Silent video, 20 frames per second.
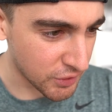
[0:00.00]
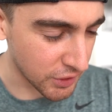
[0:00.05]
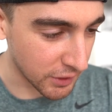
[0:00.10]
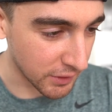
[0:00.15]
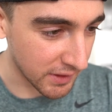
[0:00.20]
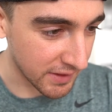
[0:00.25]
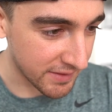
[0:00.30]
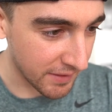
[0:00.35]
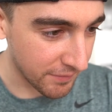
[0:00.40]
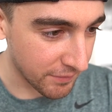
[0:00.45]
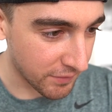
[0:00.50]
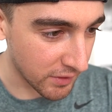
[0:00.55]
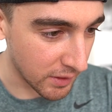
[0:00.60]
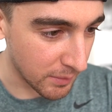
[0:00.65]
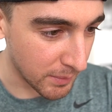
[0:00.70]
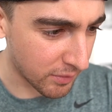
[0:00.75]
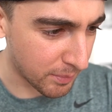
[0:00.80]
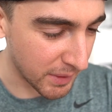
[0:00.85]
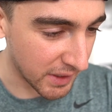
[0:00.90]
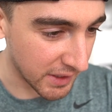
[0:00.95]
Sure, let's have
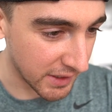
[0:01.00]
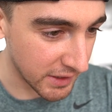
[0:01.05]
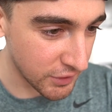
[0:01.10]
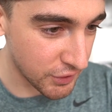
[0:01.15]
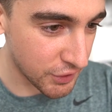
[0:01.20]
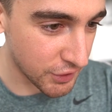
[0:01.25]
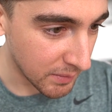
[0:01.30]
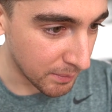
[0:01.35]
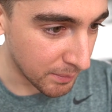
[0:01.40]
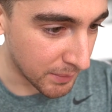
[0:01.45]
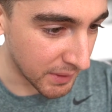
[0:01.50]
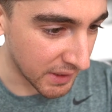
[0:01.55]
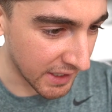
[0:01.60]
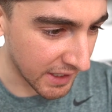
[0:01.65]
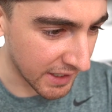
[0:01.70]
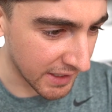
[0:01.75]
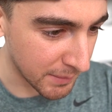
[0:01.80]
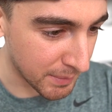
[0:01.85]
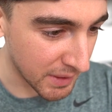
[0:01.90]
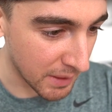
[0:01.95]
some spinach,
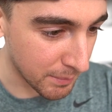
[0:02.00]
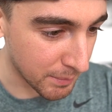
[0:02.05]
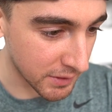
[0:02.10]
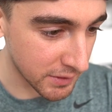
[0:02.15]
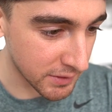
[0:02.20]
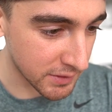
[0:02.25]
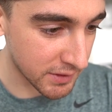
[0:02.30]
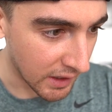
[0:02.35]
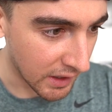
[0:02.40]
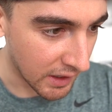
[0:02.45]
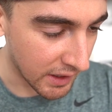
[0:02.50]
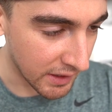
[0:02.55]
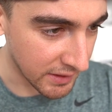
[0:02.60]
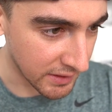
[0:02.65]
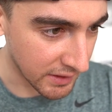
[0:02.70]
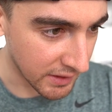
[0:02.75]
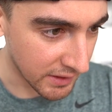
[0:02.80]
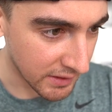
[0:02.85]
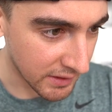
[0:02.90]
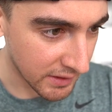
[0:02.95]
banana peppers,
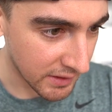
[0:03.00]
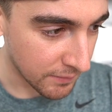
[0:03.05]
onion.